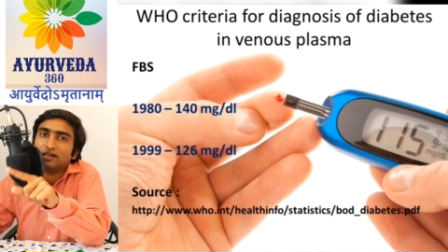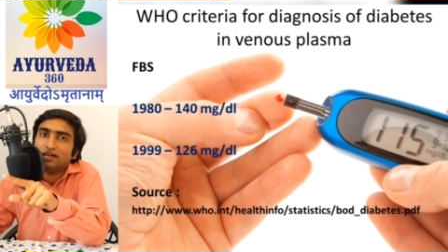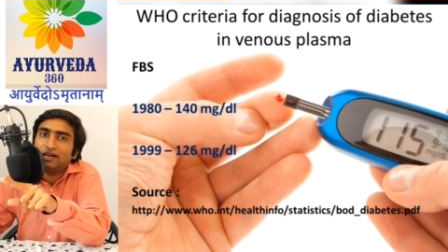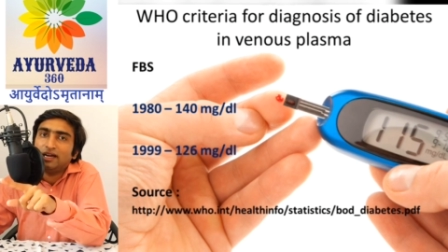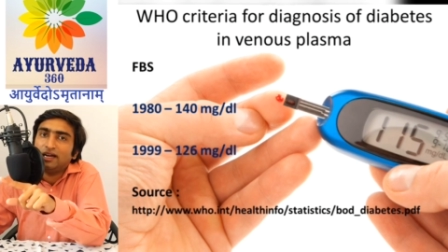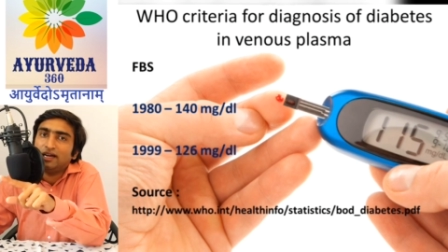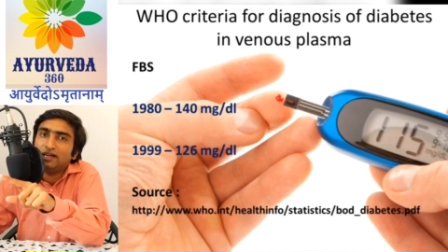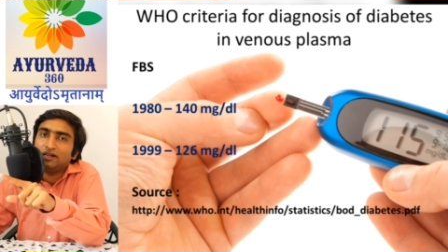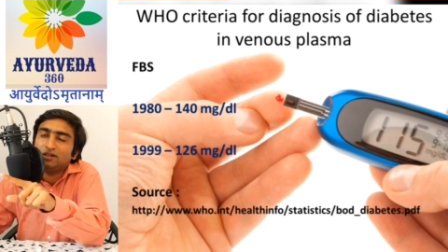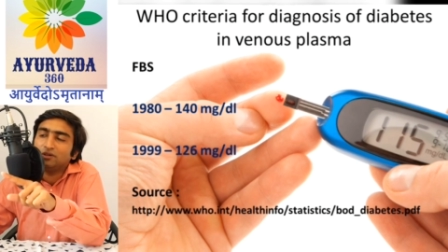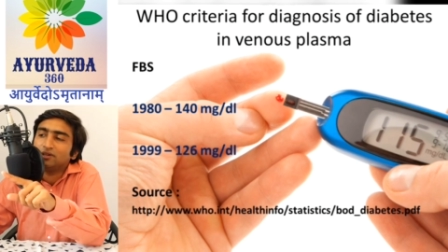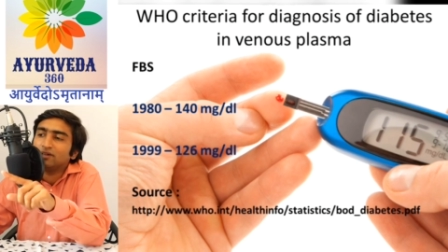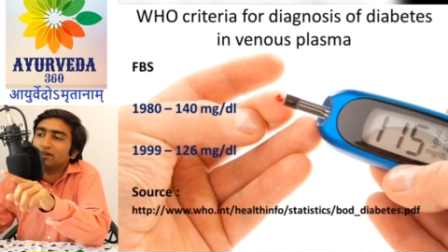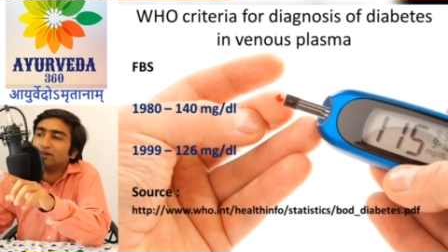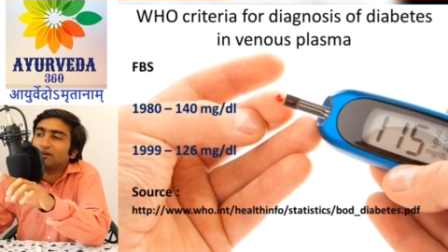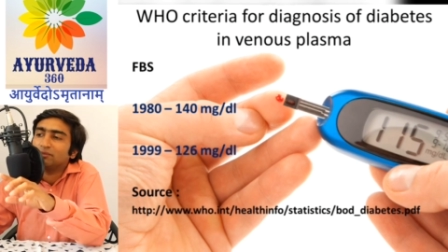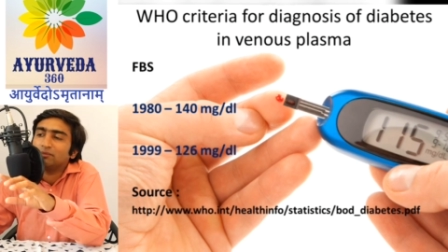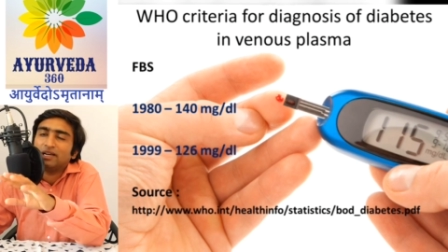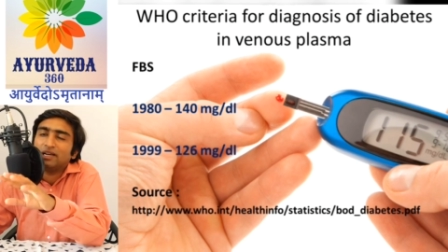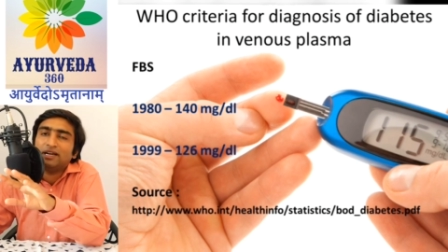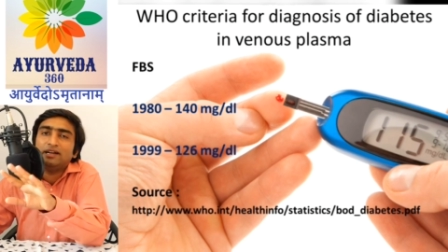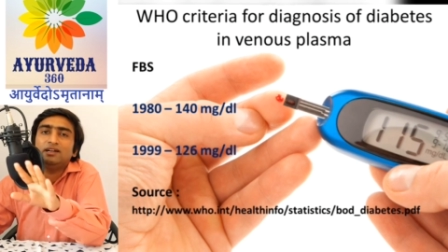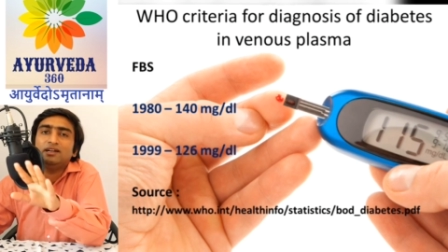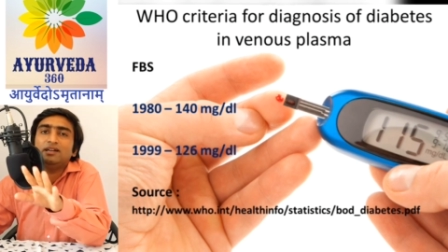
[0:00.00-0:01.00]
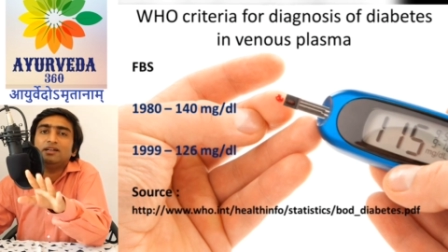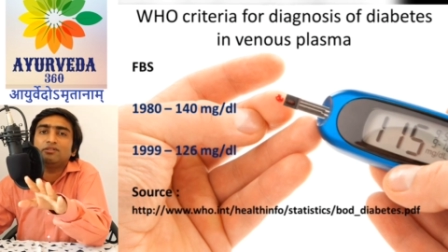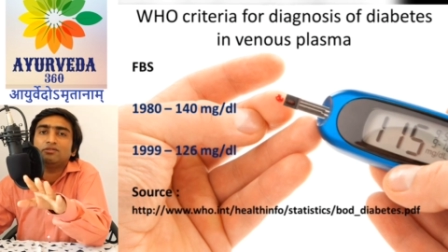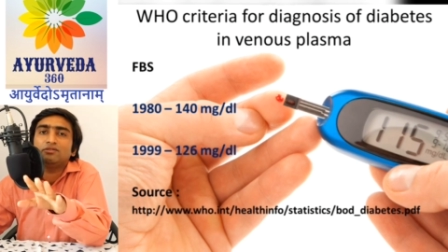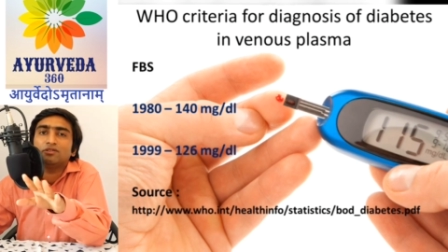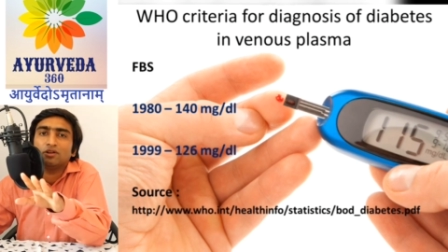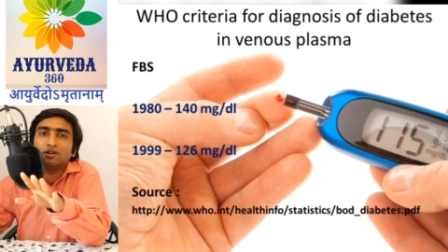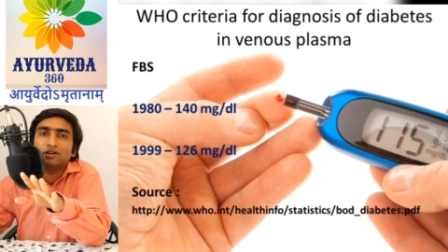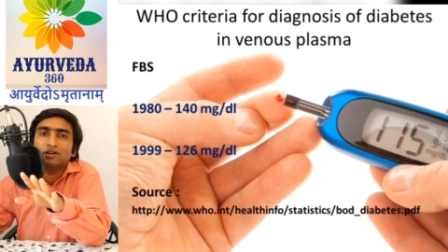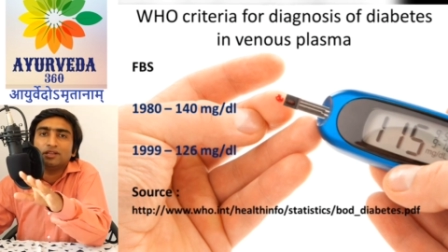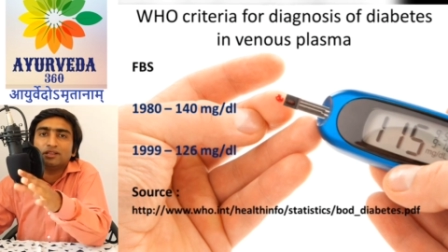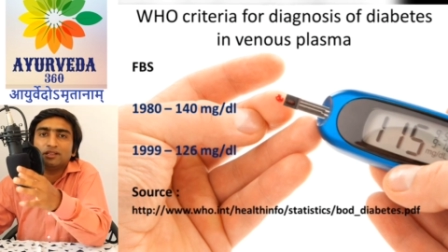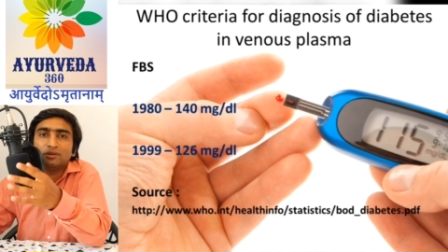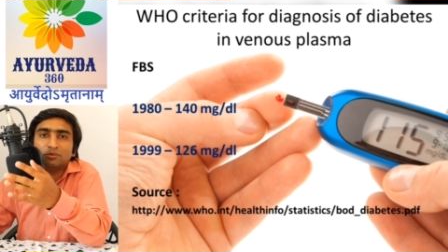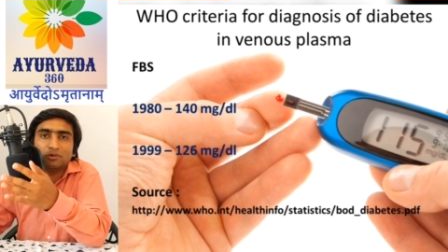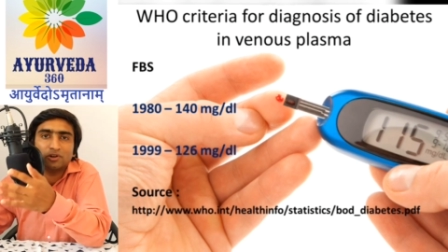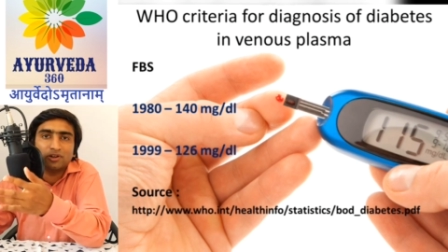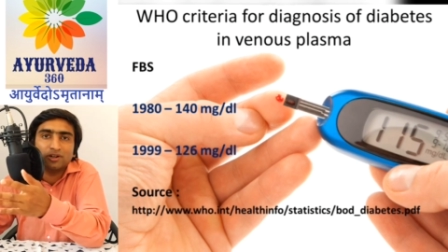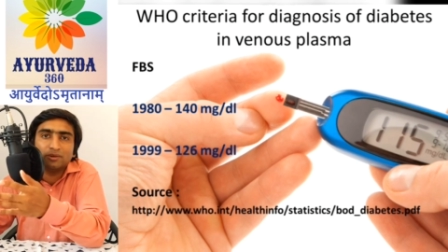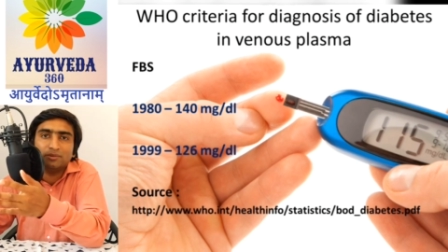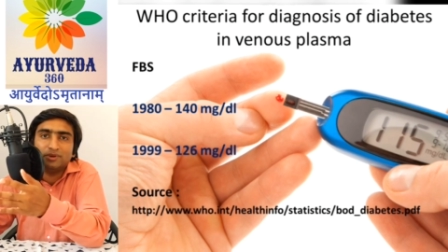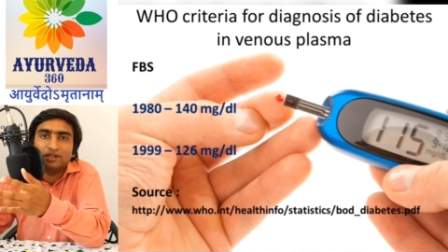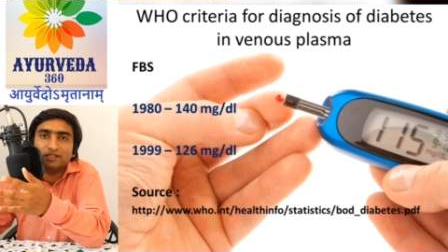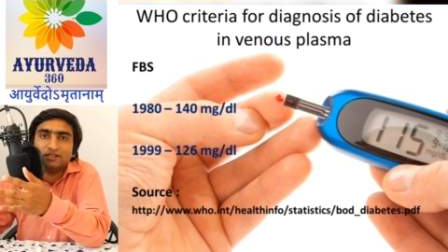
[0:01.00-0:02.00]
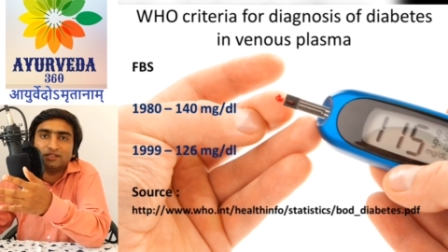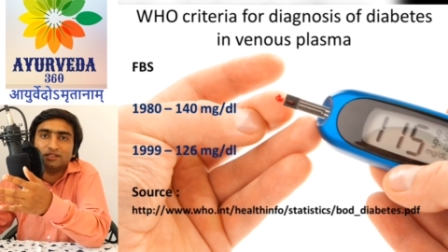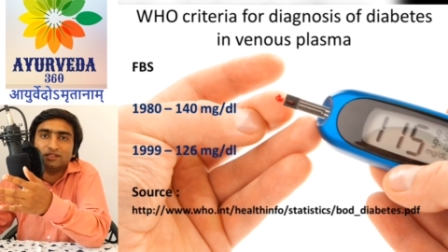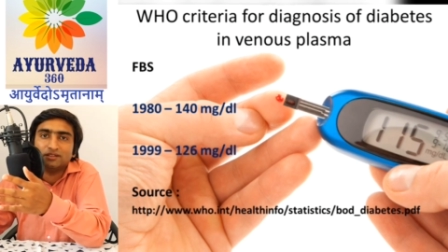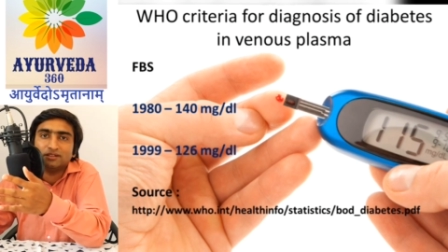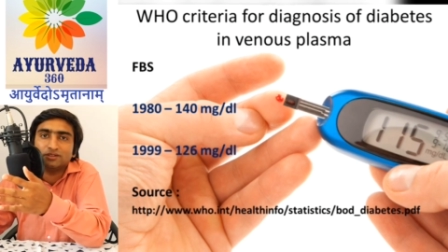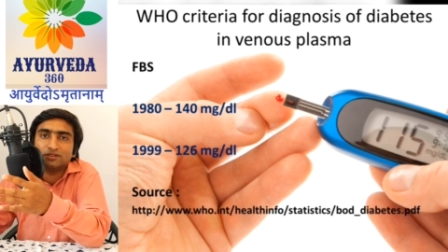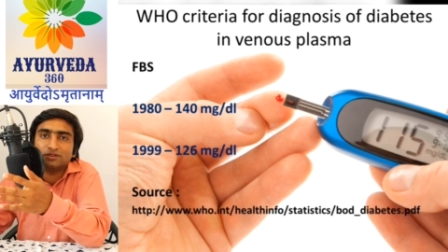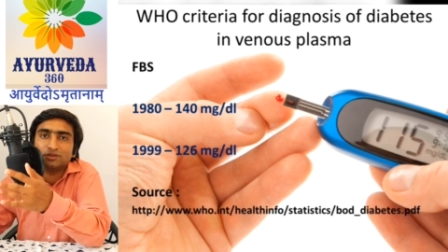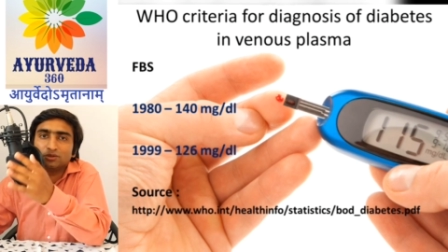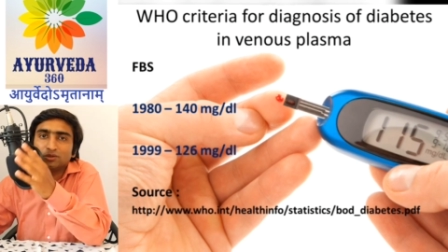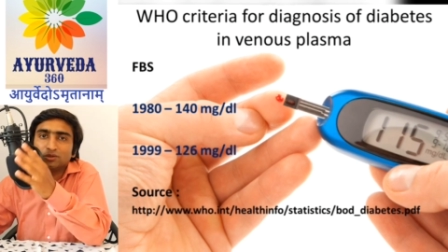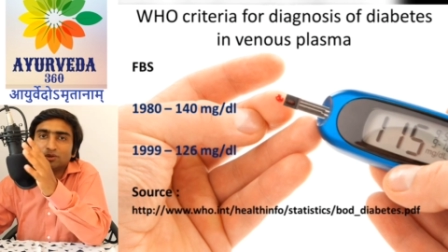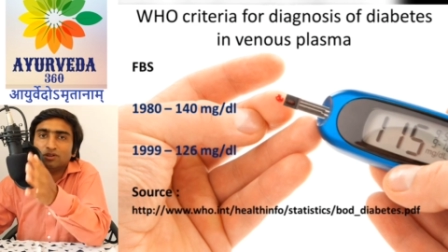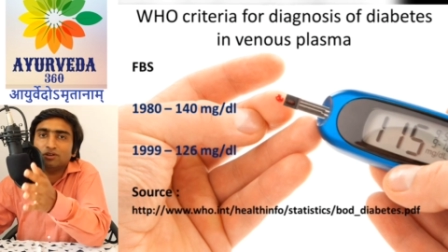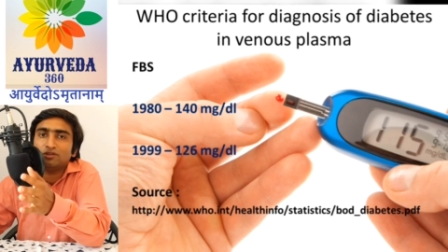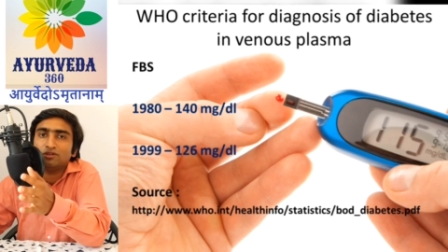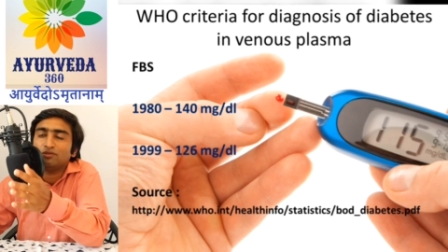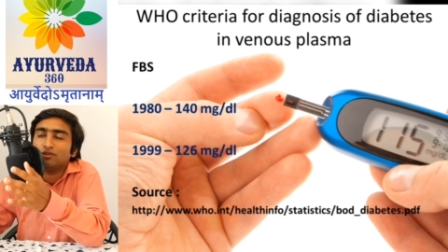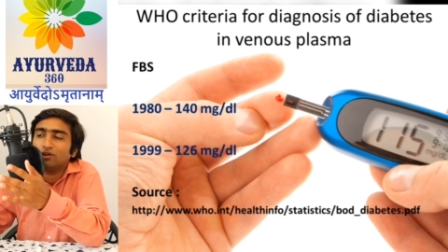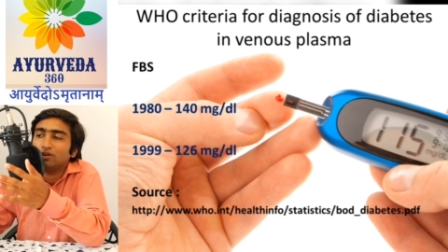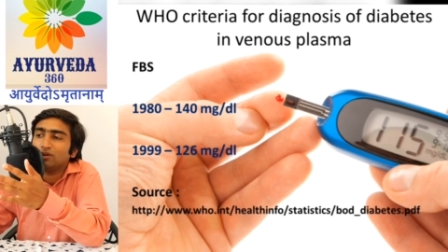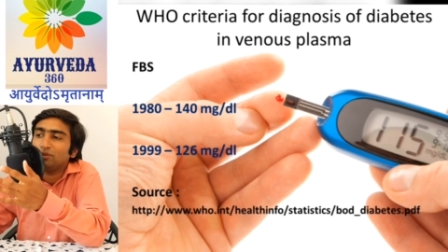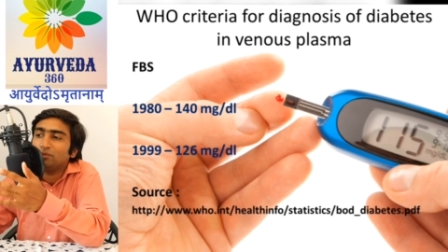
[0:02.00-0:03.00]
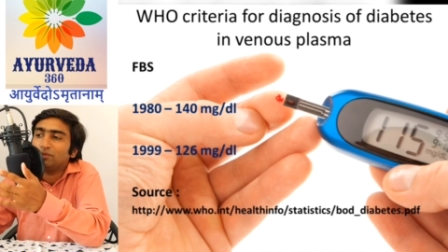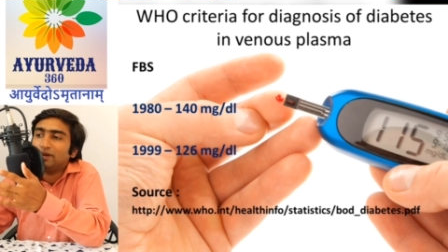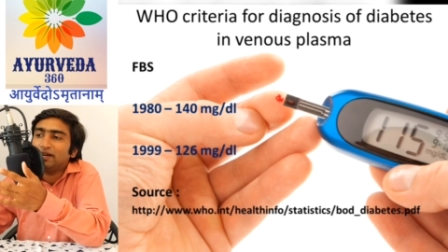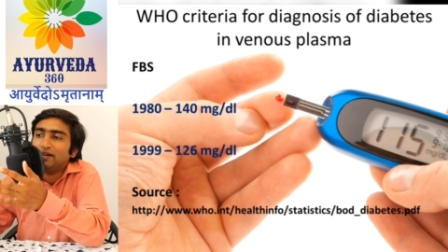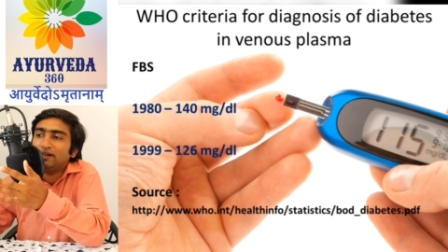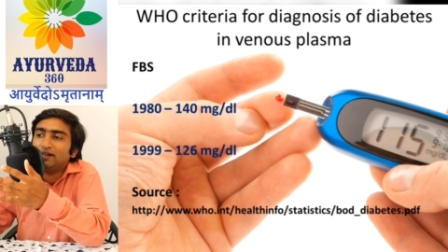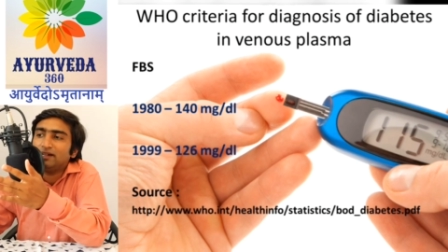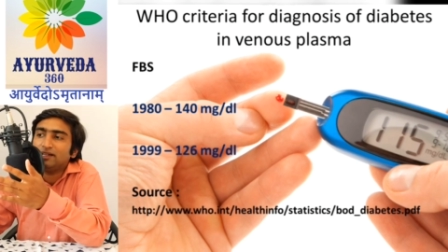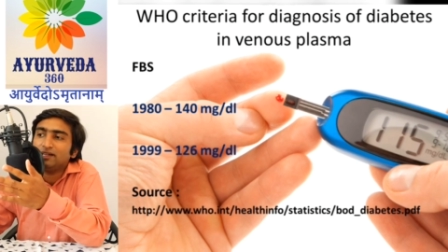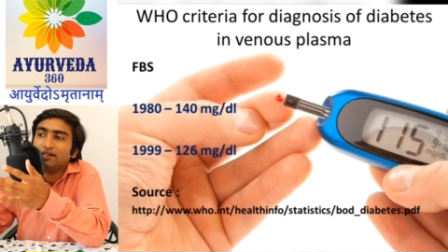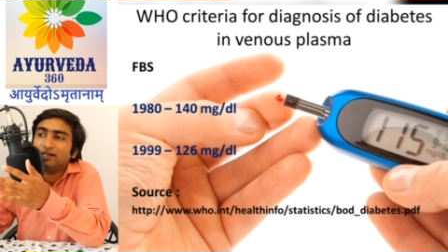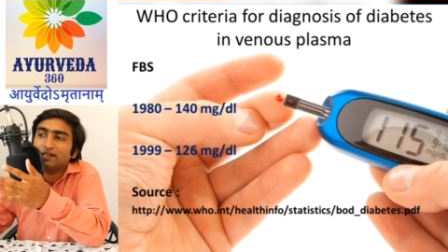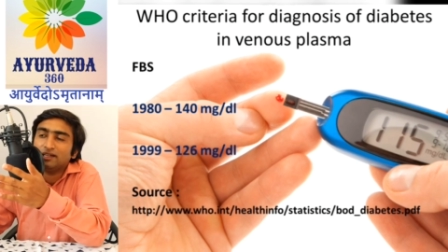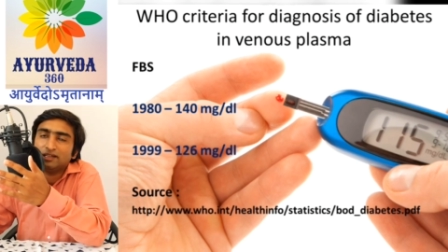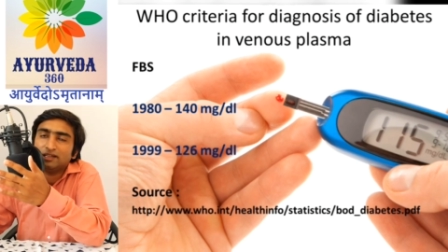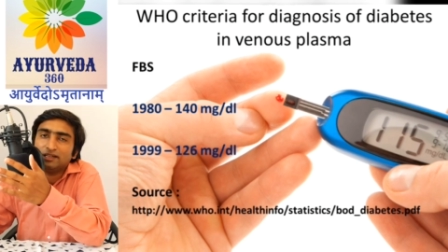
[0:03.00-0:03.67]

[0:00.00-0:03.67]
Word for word: and you are blindly following the modern medicine. So don't follow blindly.